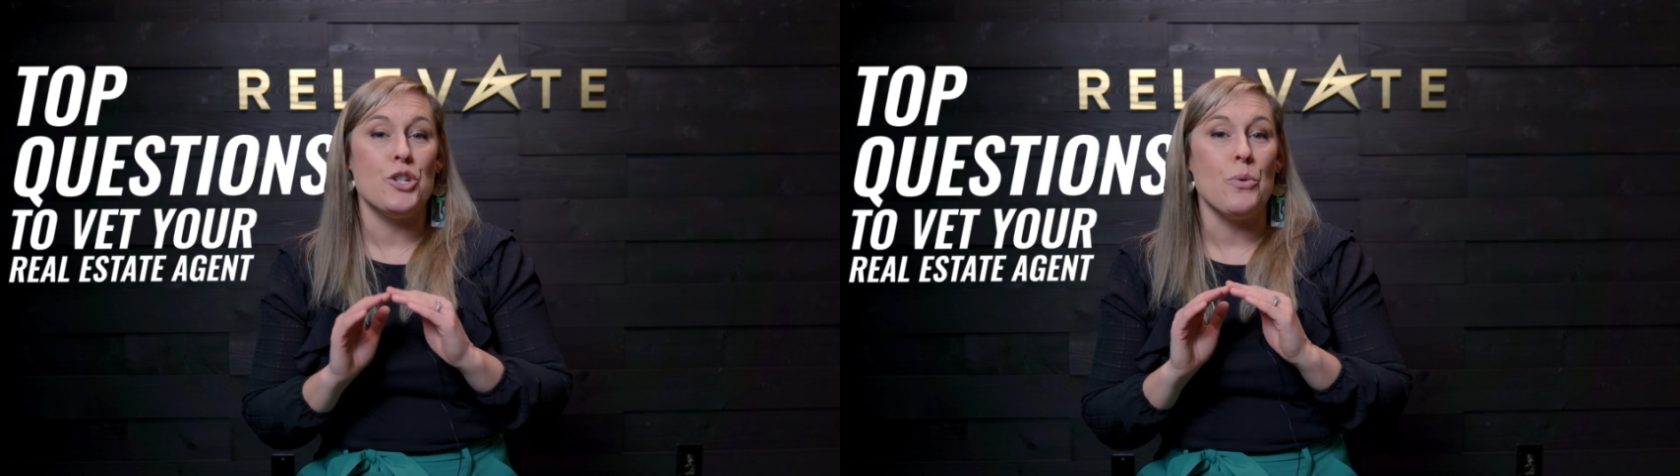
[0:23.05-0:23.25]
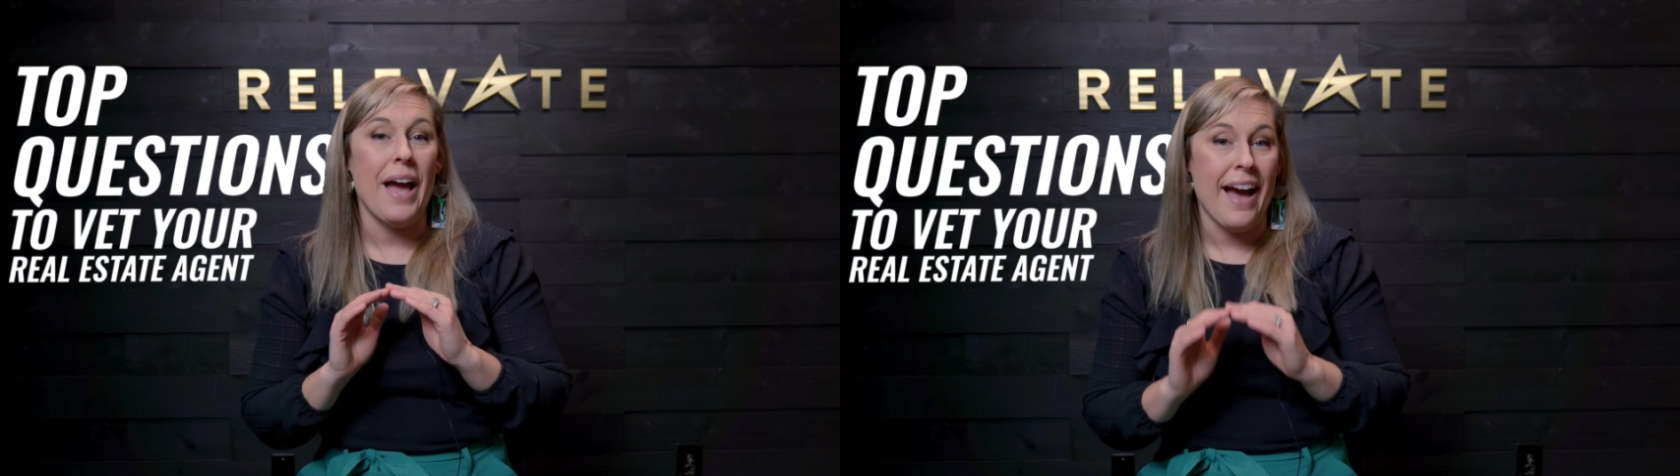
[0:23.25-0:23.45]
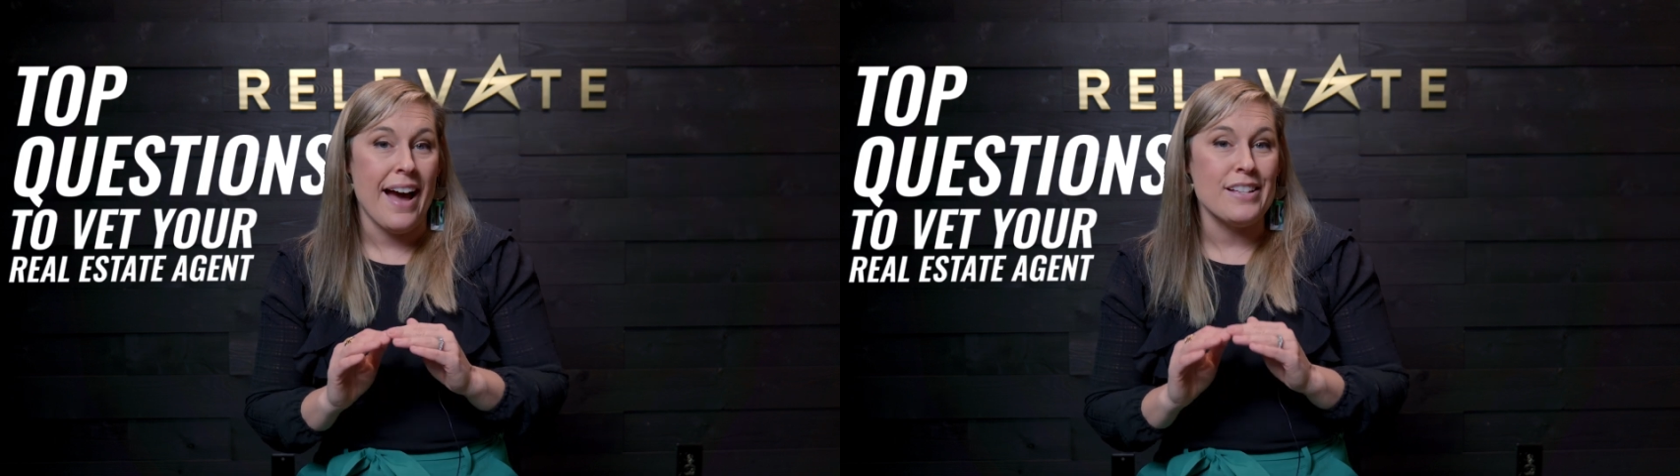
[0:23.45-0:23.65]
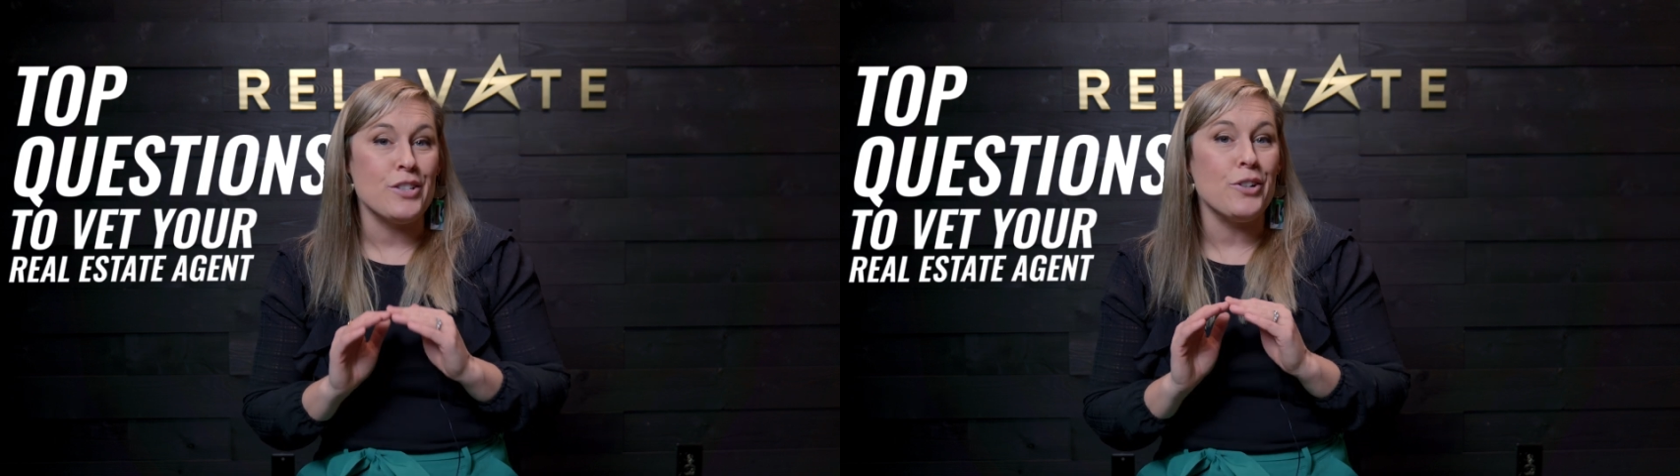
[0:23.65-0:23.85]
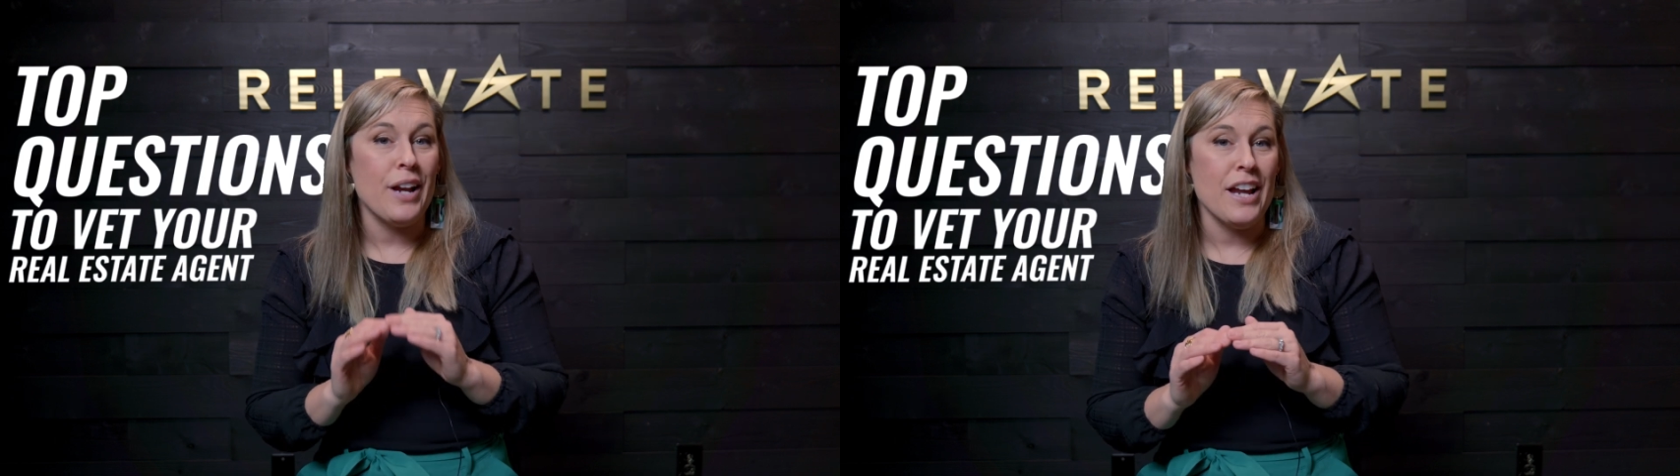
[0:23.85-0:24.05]
to
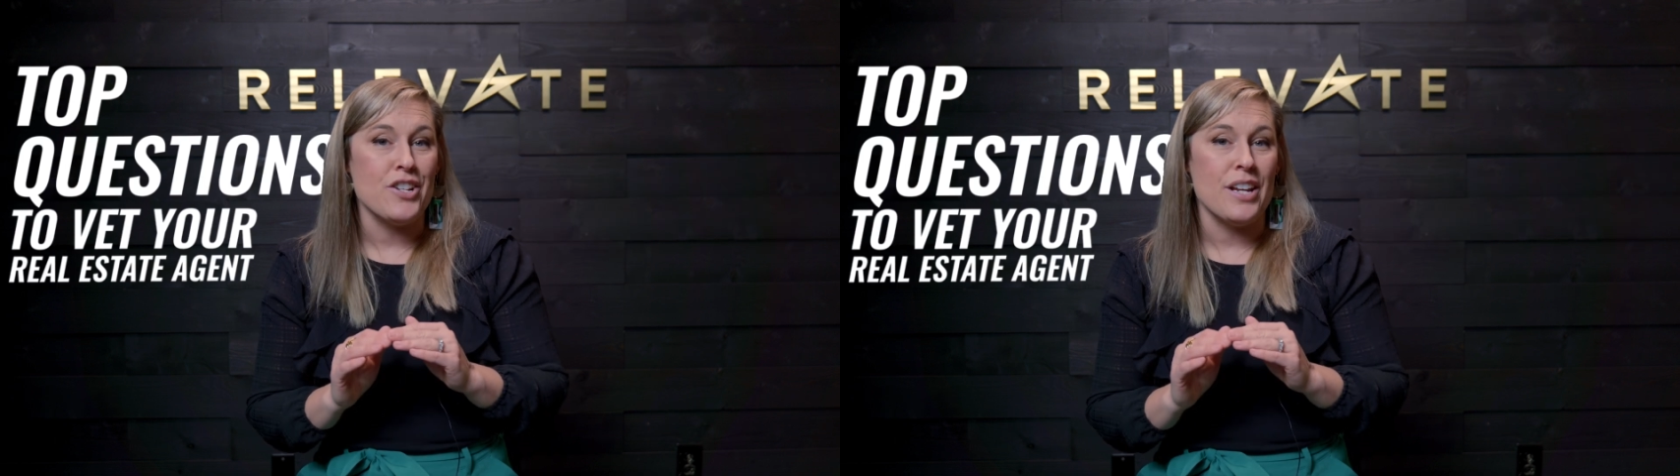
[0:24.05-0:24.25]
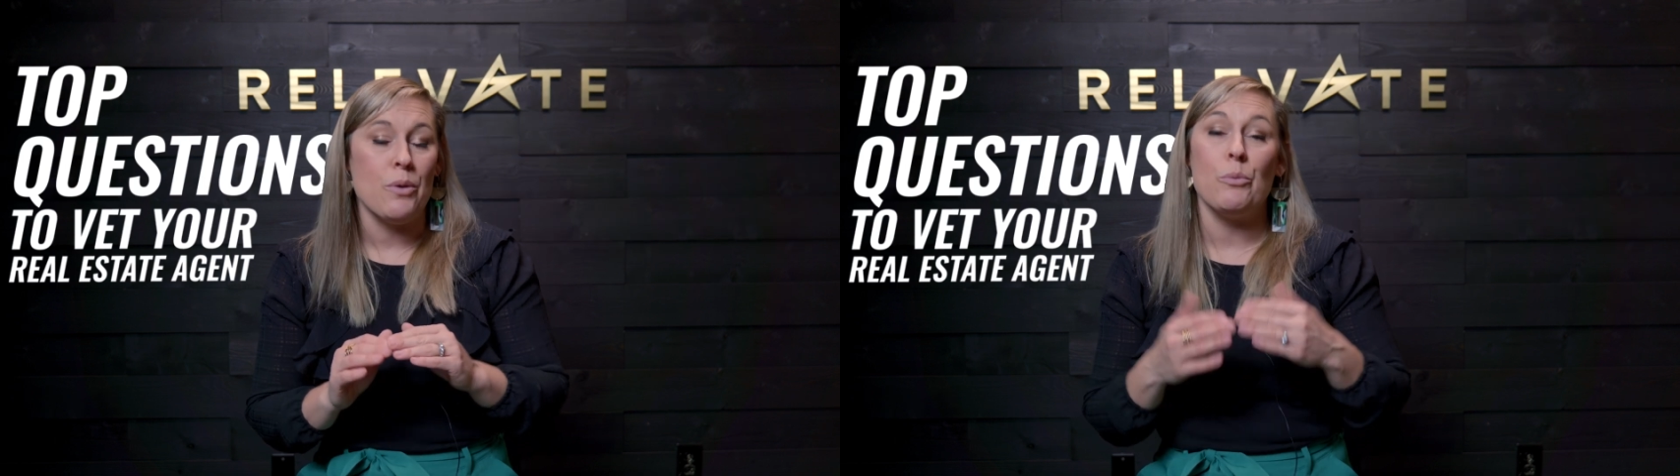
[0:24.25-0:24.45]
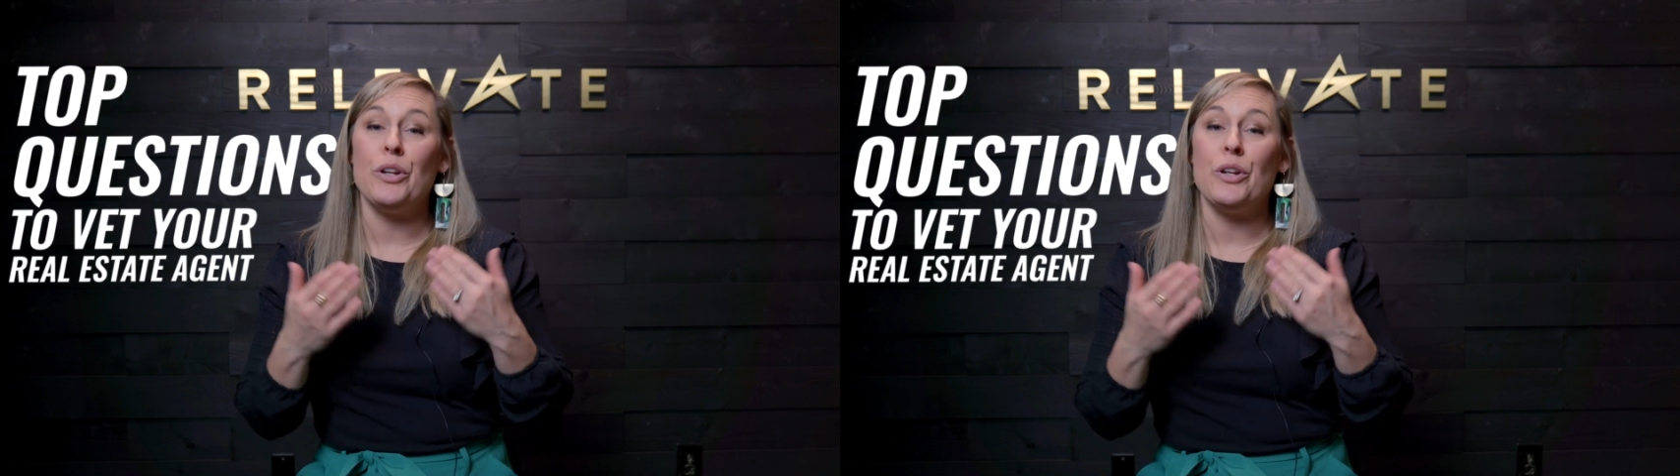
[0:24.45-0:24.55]
ask your agent